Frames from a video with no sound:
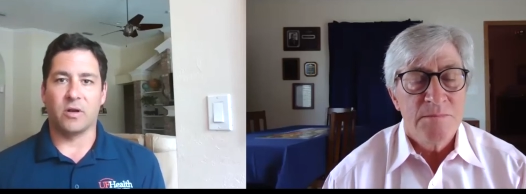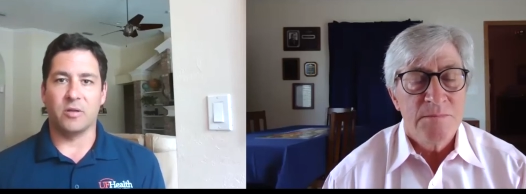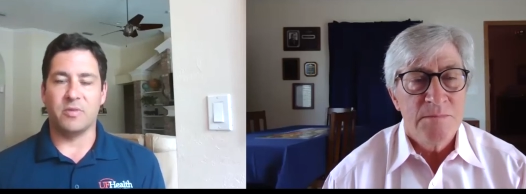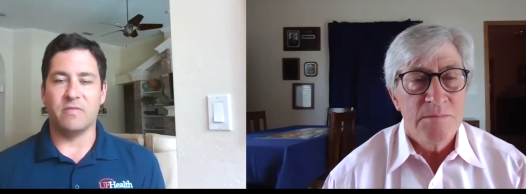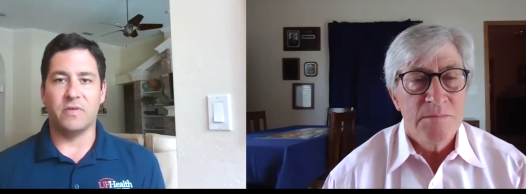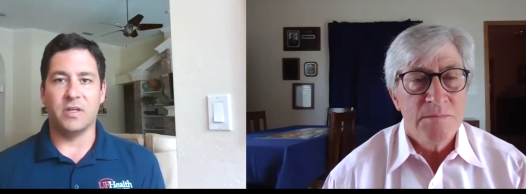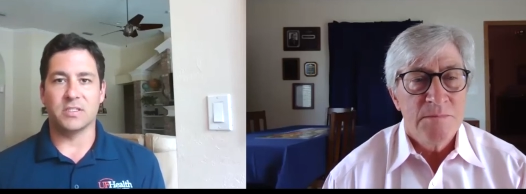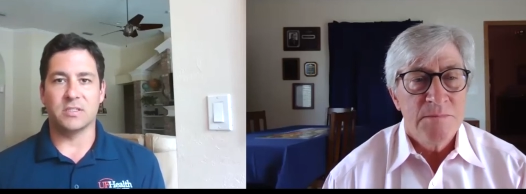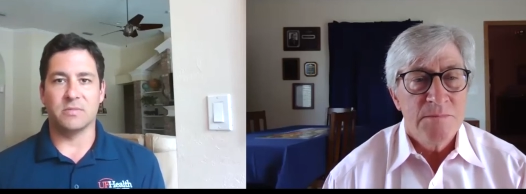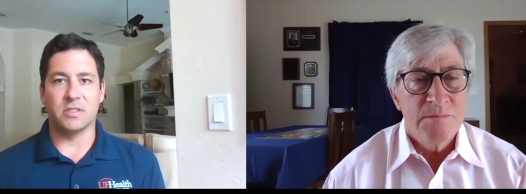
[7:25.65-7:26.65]
Speaker 1: to be feeding
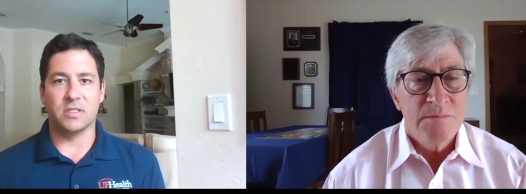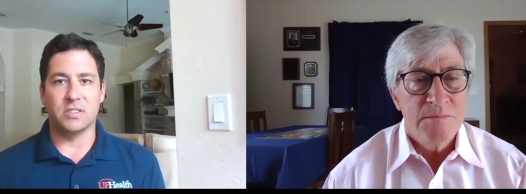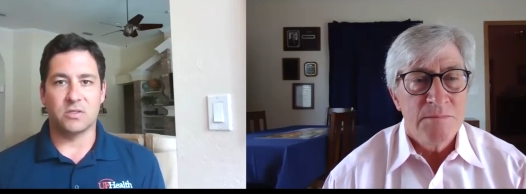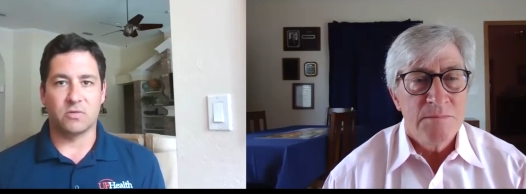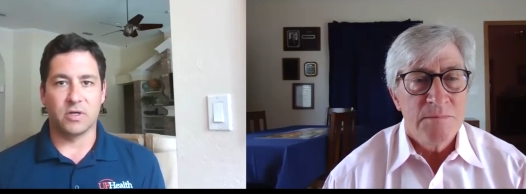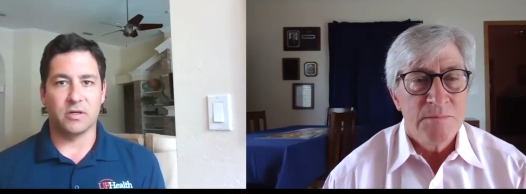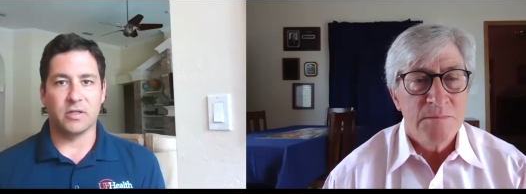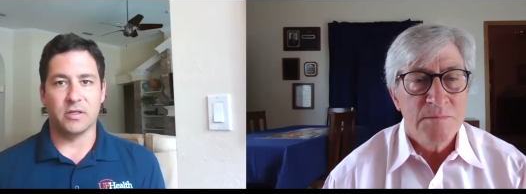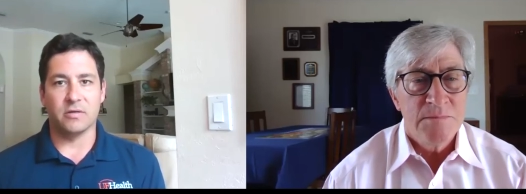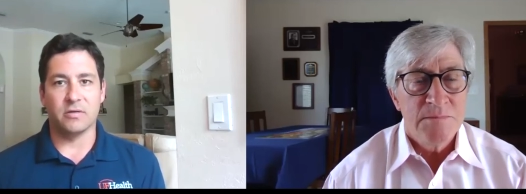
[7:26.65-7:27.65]
some of these
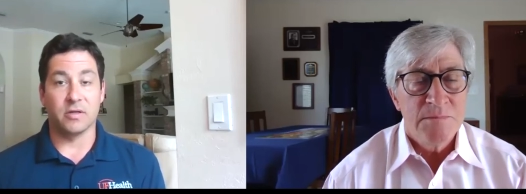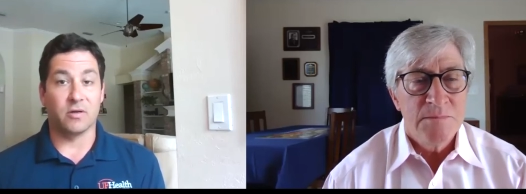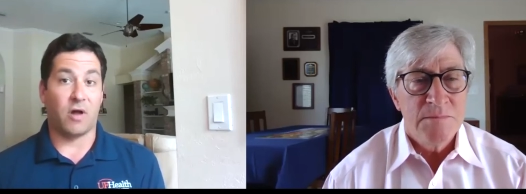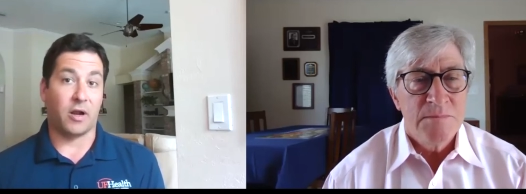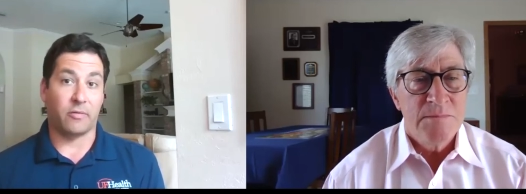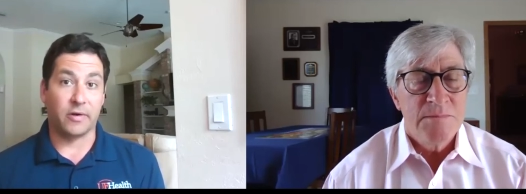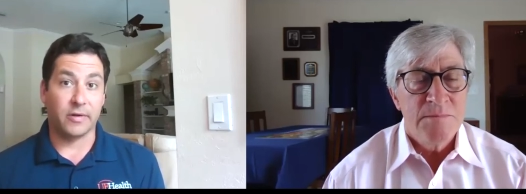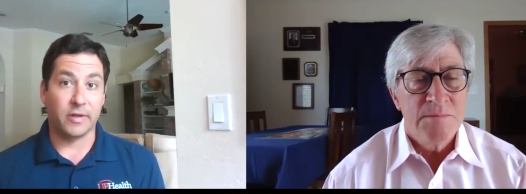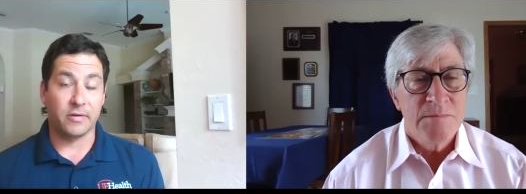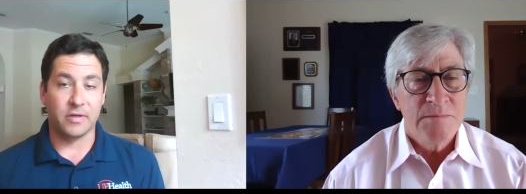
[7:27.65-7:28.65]
critically ill and chronic
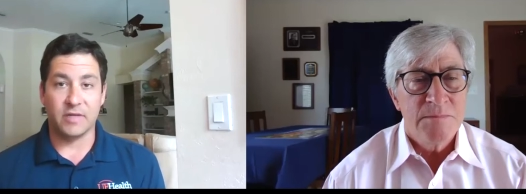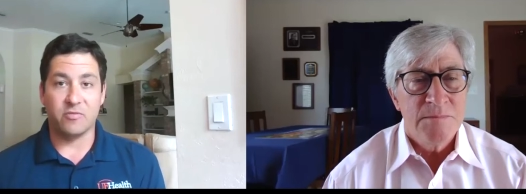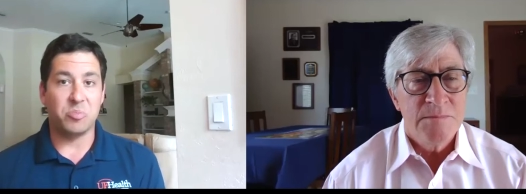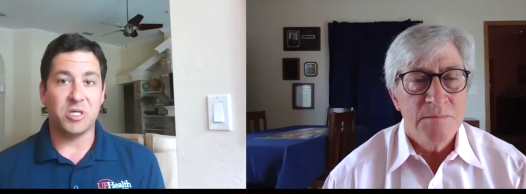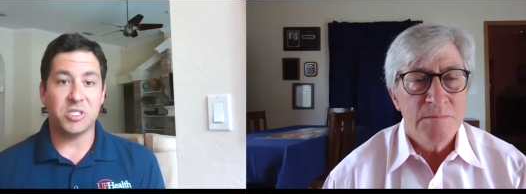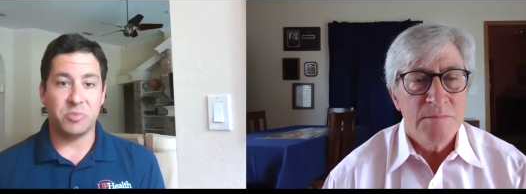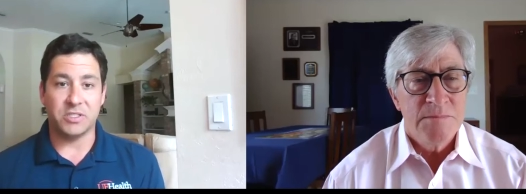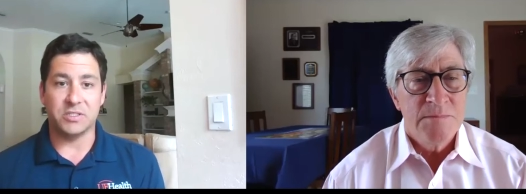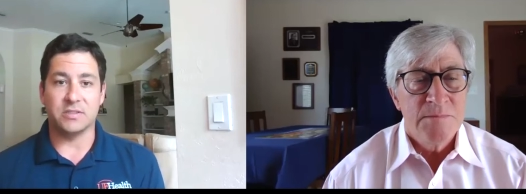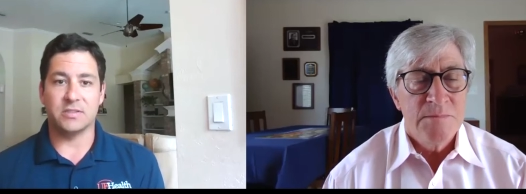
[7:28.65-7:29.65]
critically ill and even PICS
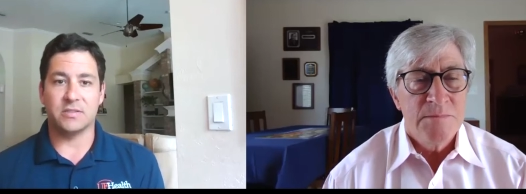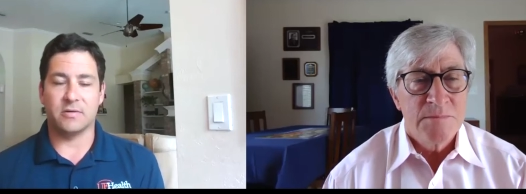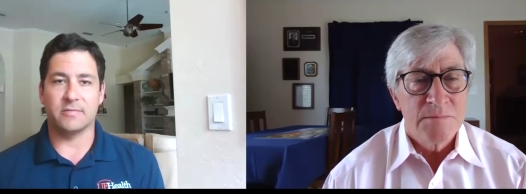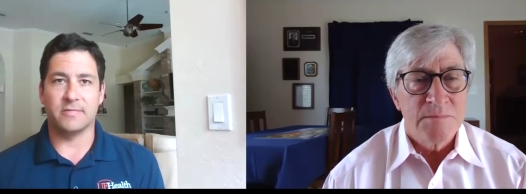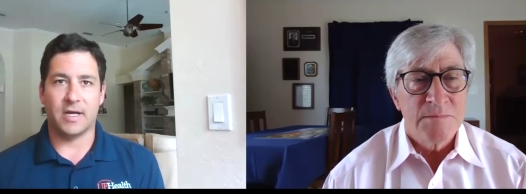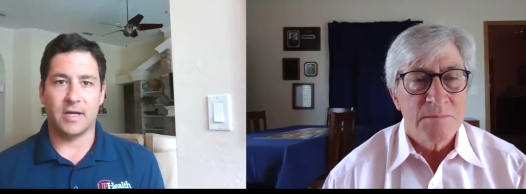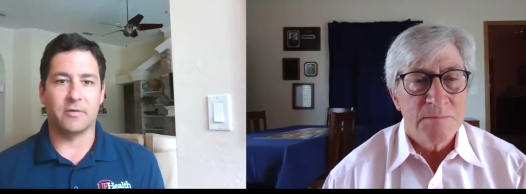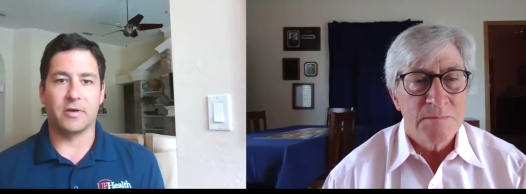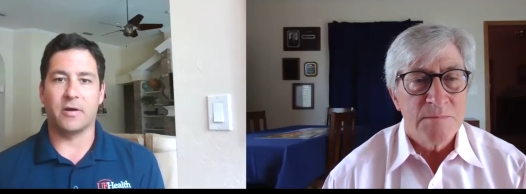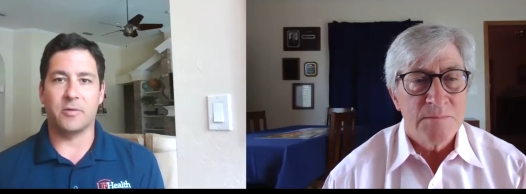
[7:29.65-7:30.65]
patients. So I
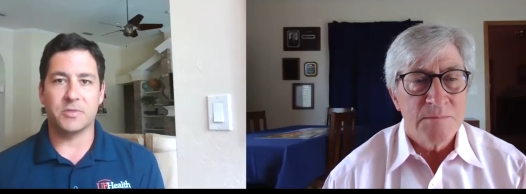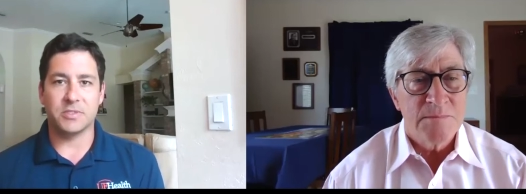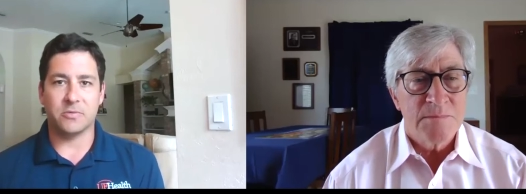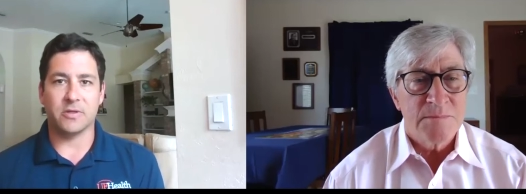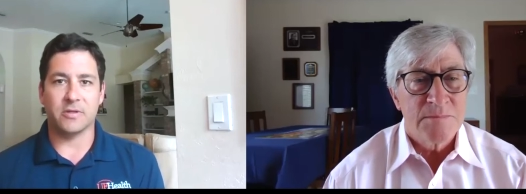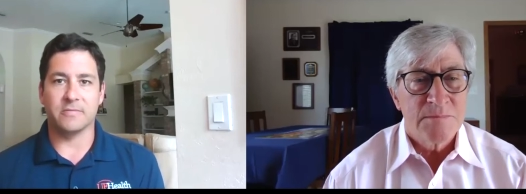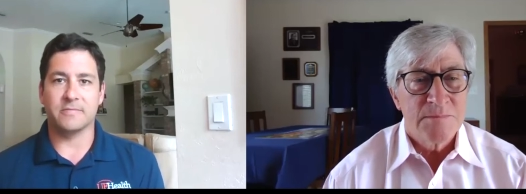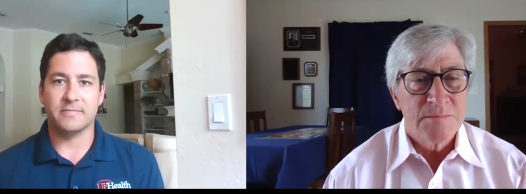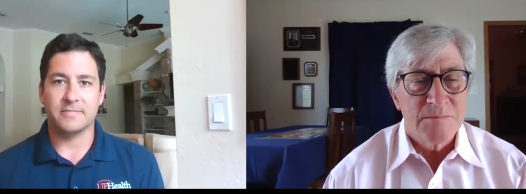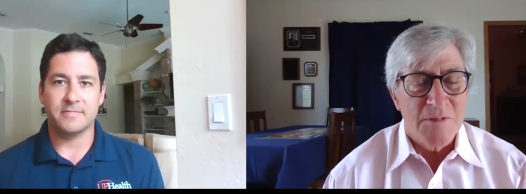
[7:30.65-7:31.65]
agree 100% with you.
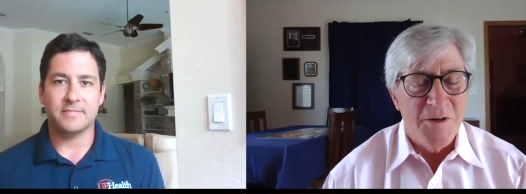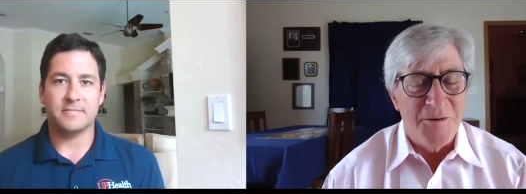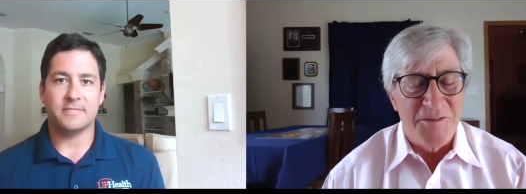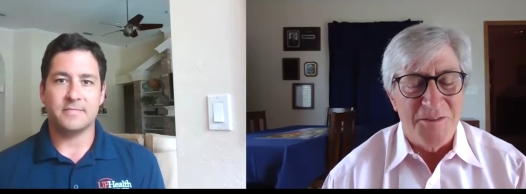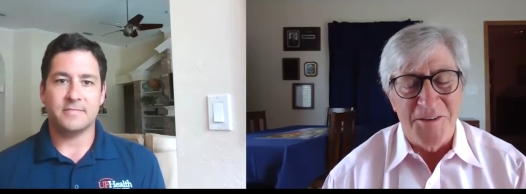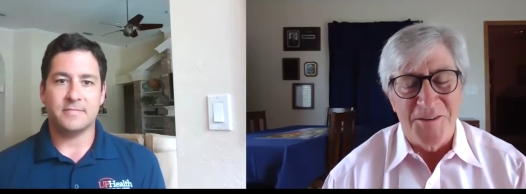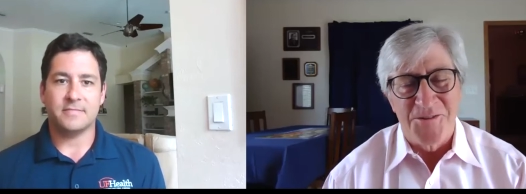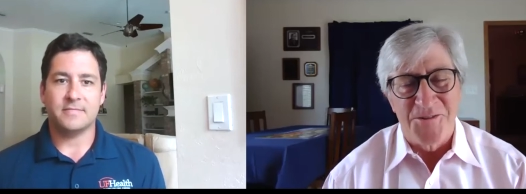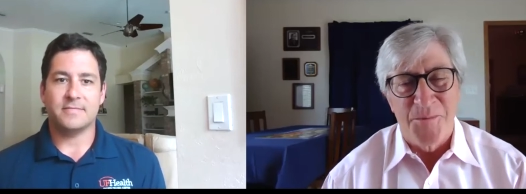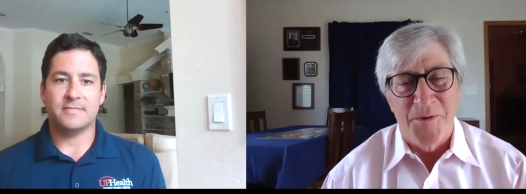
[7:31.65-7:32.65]
Speaker 2: No, thank you
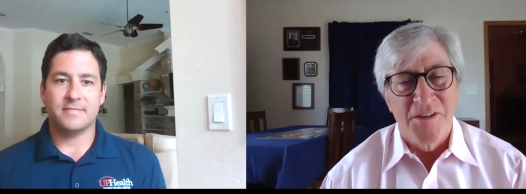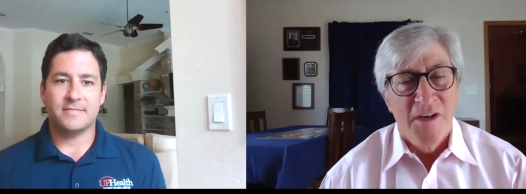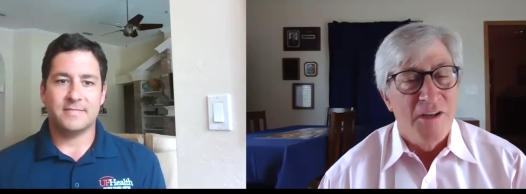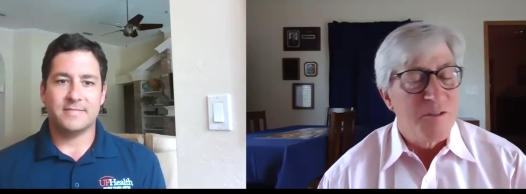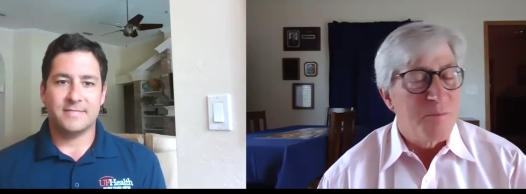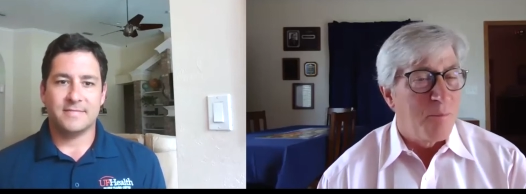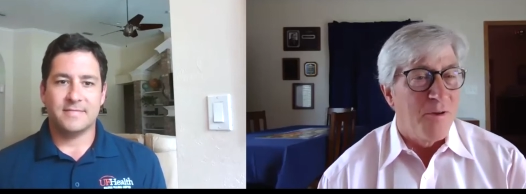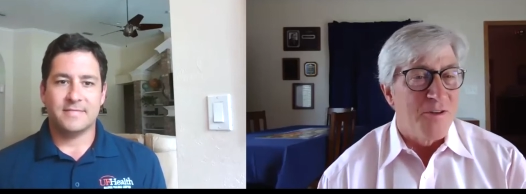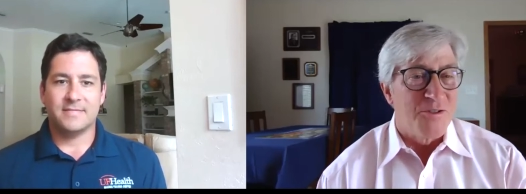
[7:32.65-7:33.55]
so much. It's been a pleasure